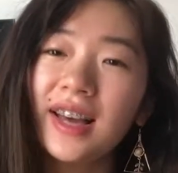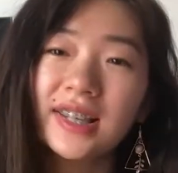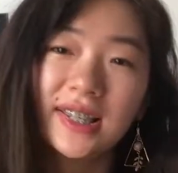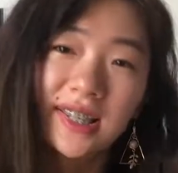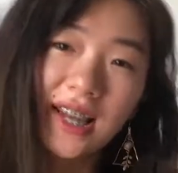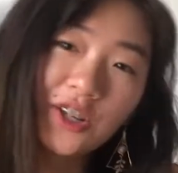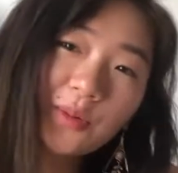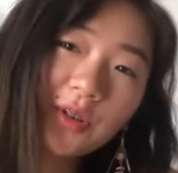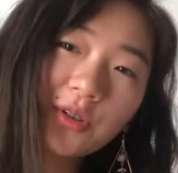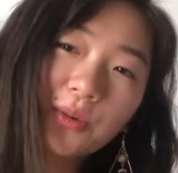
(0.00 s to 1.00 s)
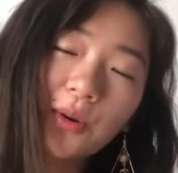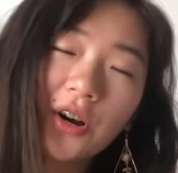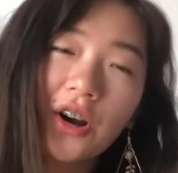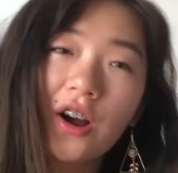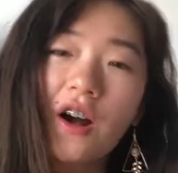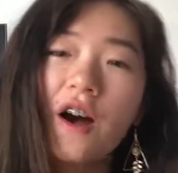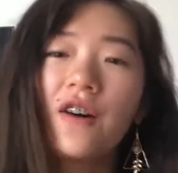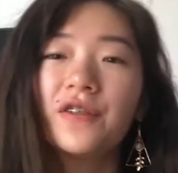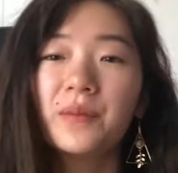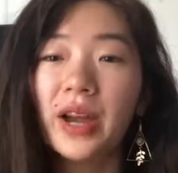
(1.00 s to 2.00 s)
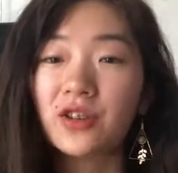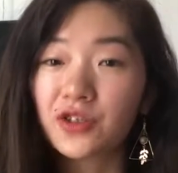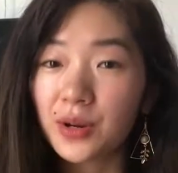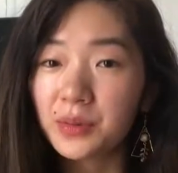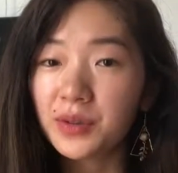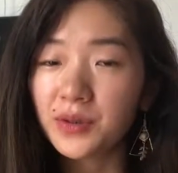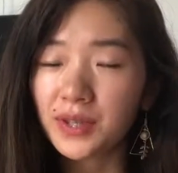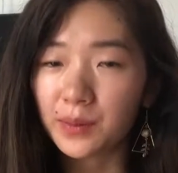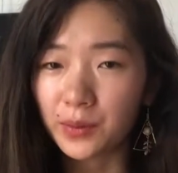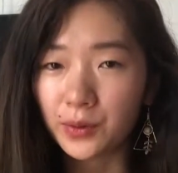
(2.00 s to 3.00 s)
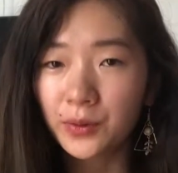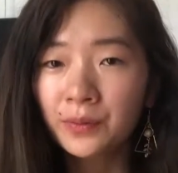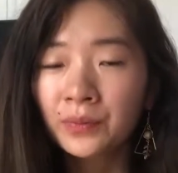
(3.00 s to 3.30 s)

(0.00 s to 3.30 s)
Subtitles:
a sketchbook tour of my trip to Cebu.